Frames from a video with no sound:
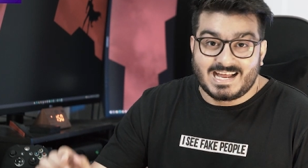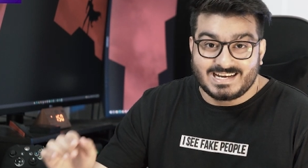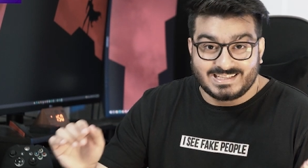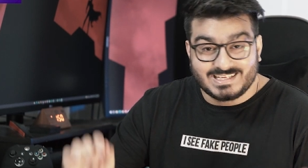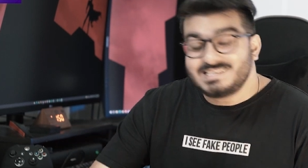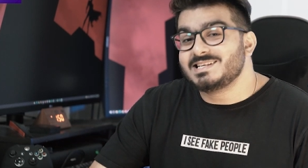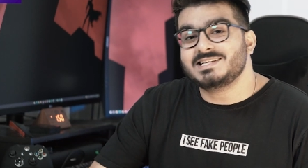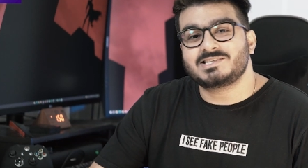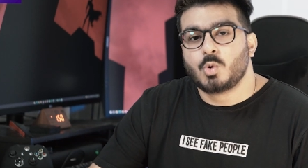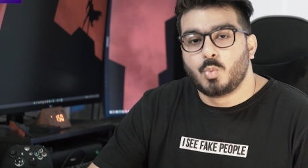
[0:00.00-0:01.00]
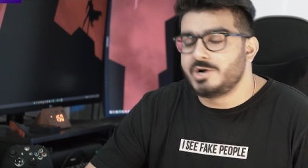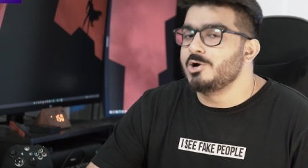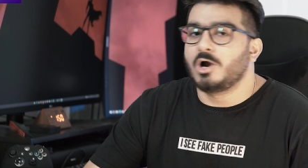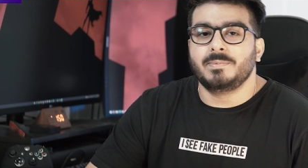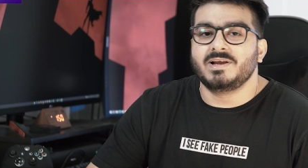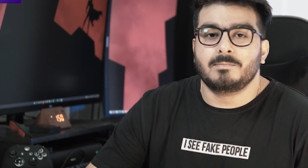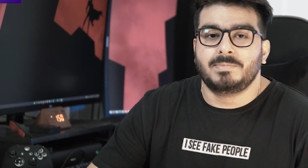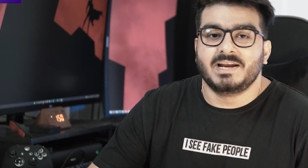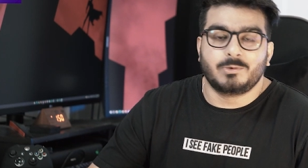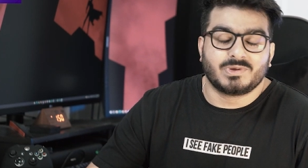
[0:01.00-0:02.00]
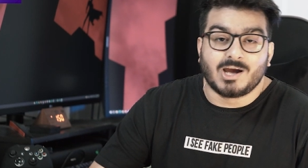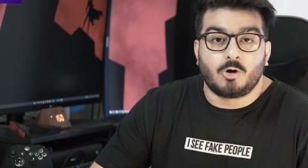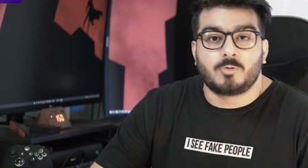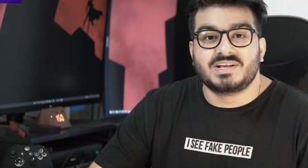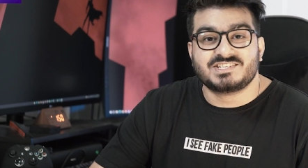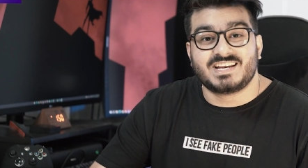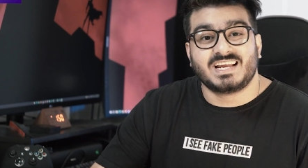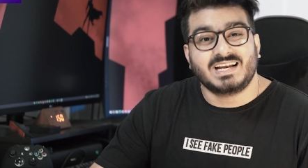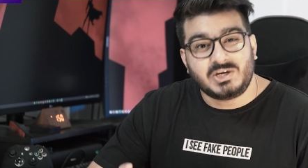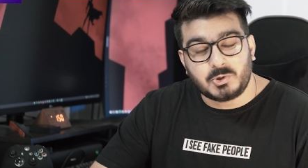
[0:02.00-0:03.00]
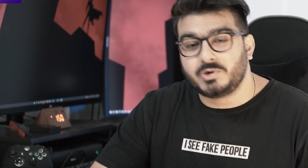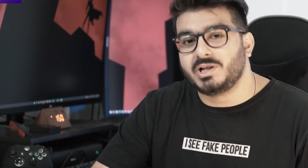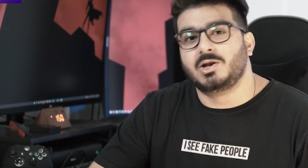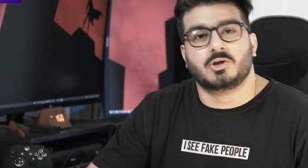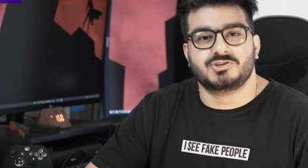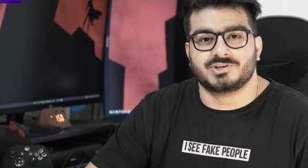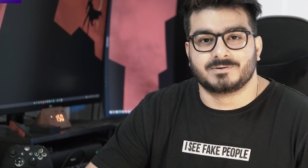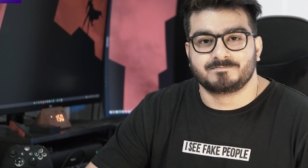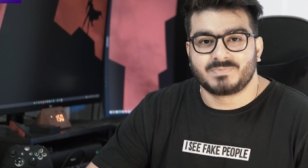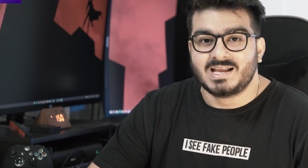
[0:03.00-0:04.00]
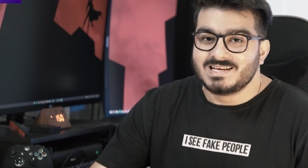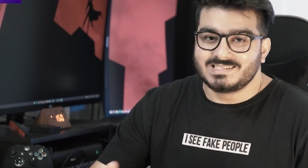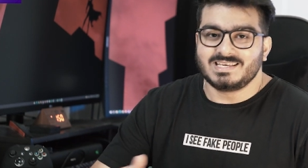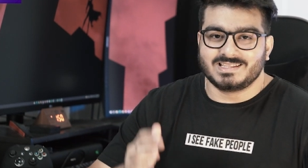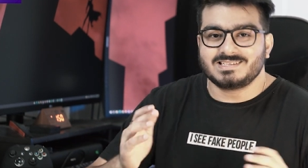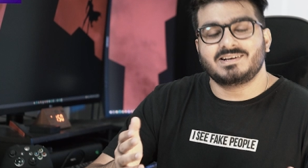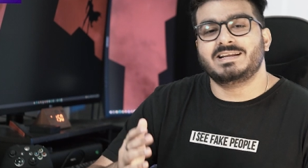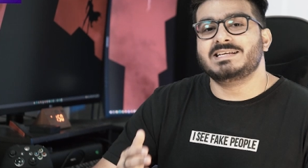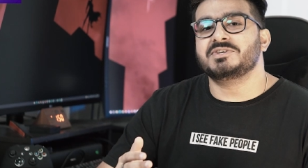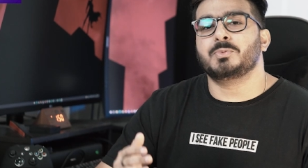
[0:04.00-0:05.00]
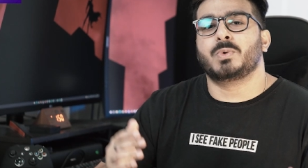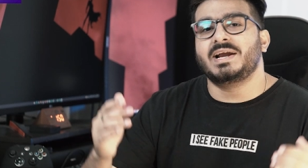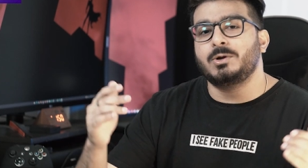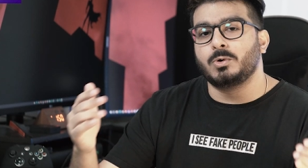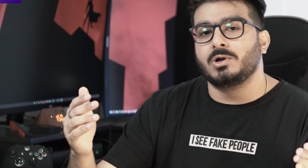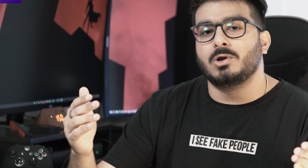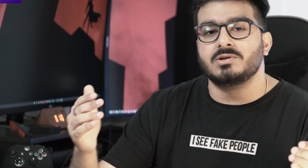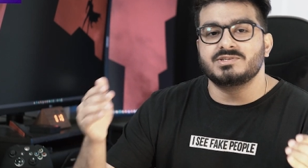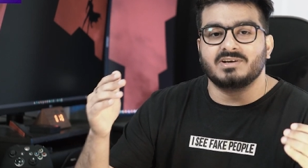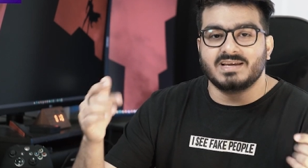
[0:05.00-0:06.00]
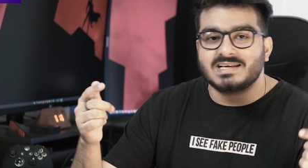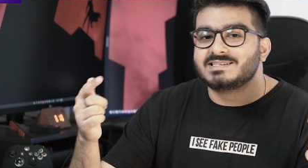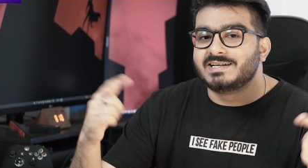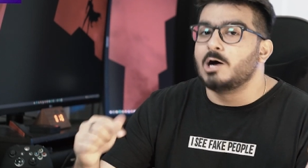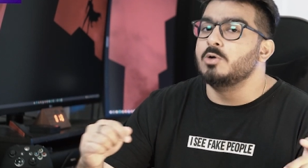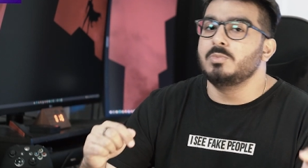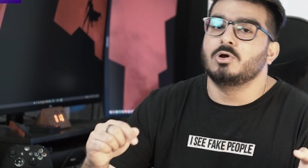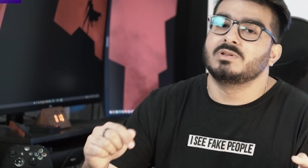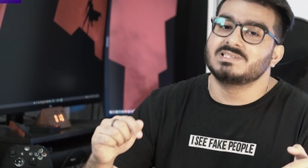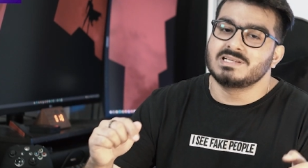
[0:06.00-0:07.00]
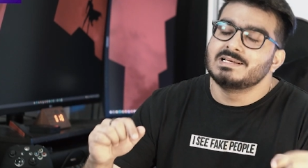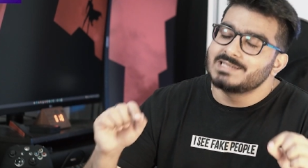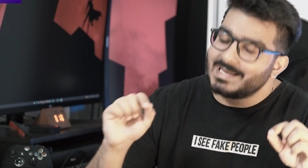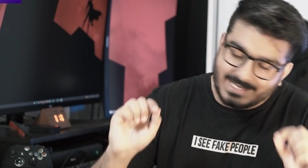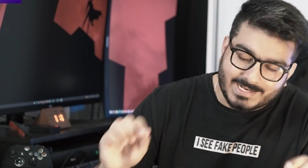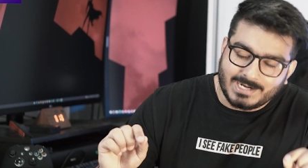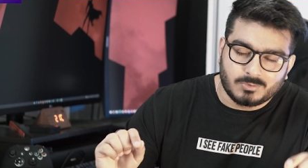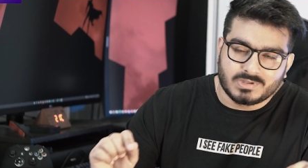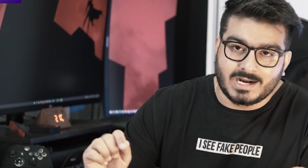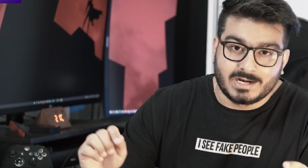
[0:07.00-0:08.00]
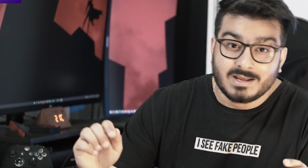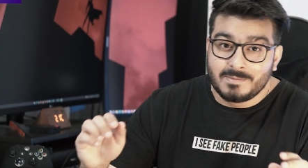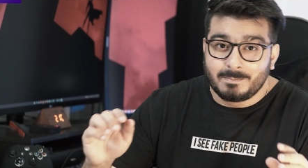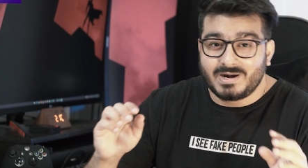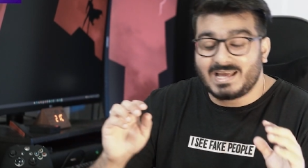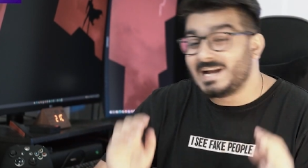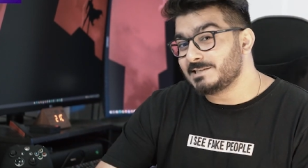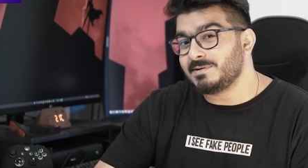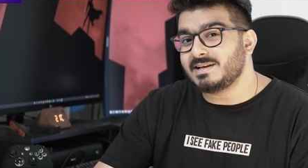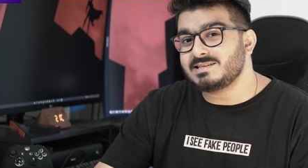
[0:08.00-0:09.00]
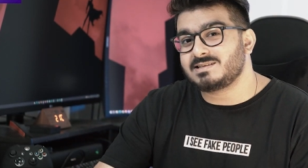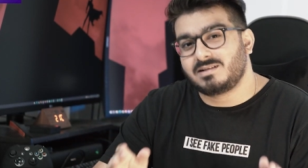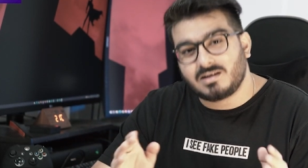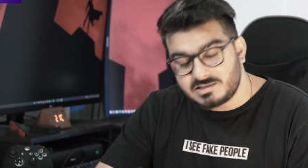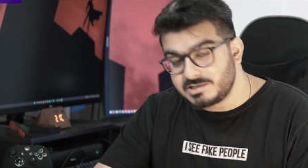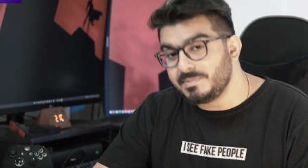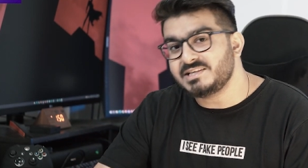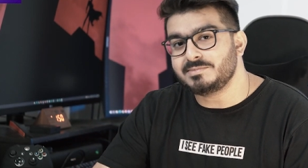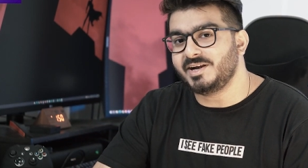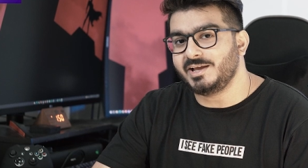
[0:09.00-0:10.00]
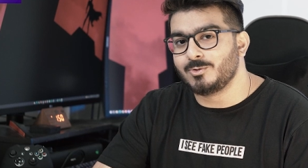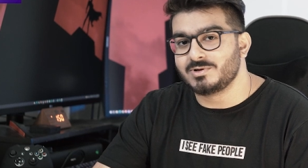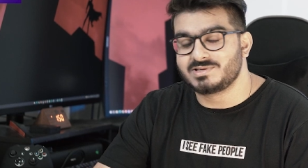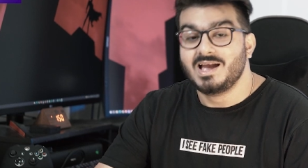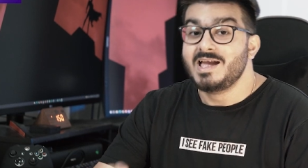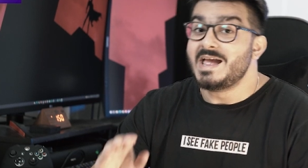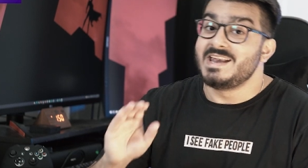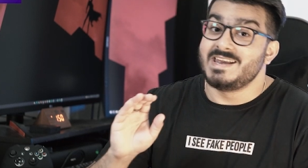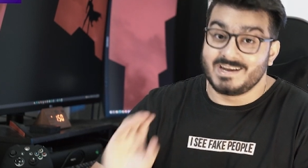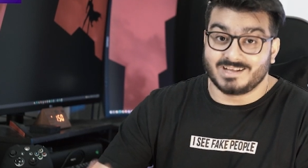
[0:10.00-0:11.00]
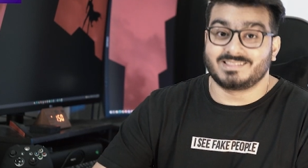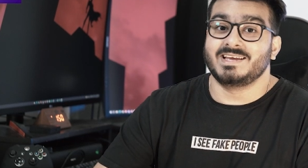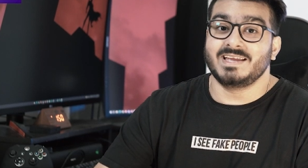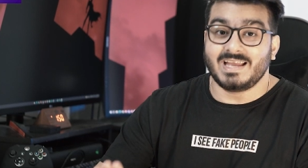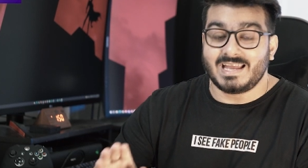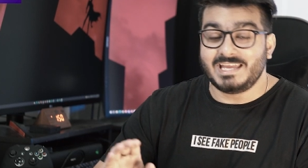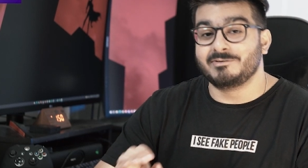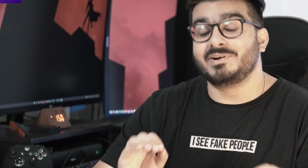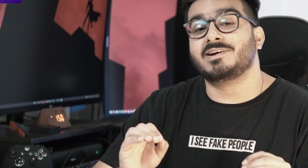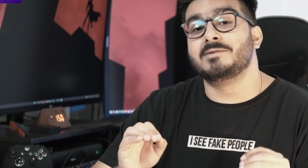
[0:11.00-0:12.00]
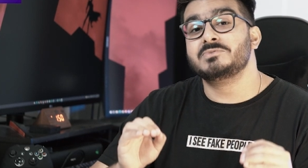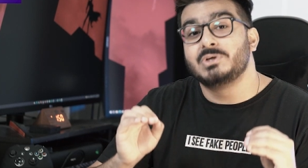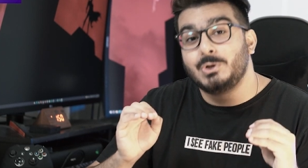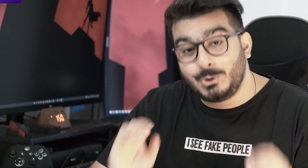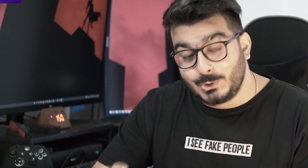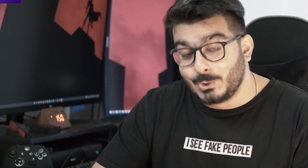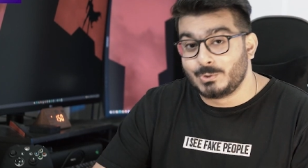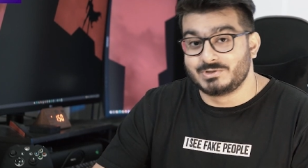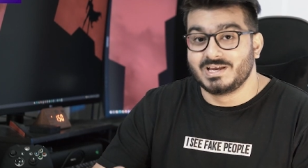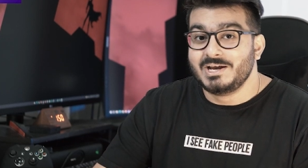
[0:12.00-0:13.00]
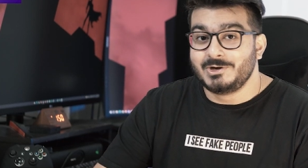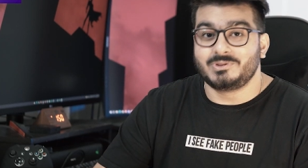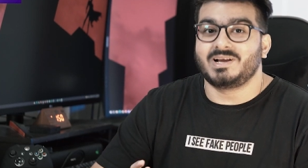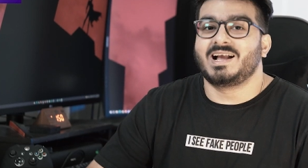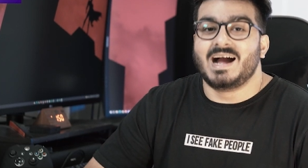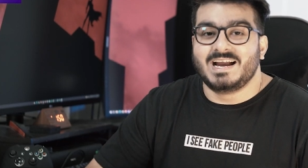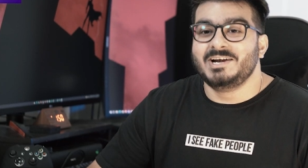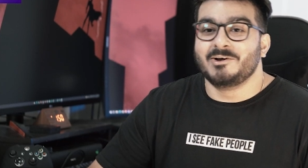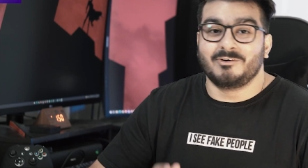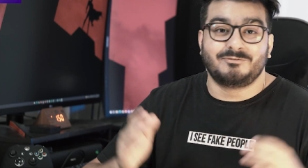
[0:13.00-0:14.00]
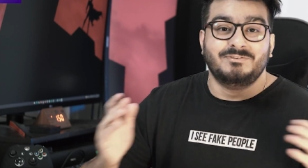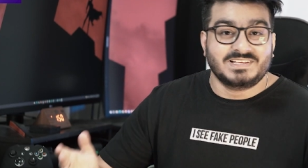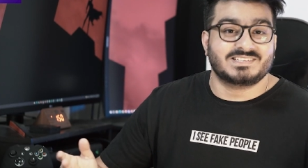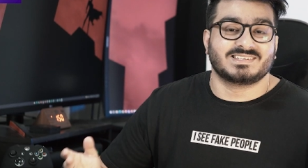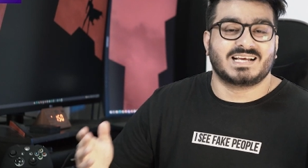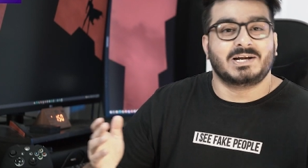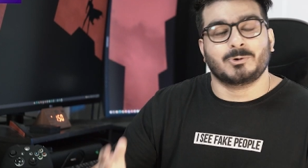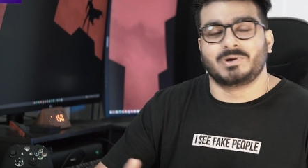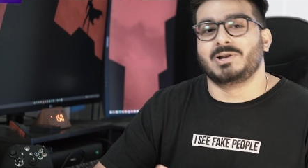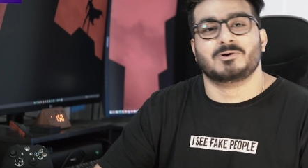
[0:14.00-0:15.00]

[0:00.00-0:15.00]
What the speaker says: and this list would not be complete without mentioning Total Launcher. See, there's a reason why Total Launcher is down below on this list, and I'll get to that. But as far as customizability goes, nothing even comes close to the kind of features that Total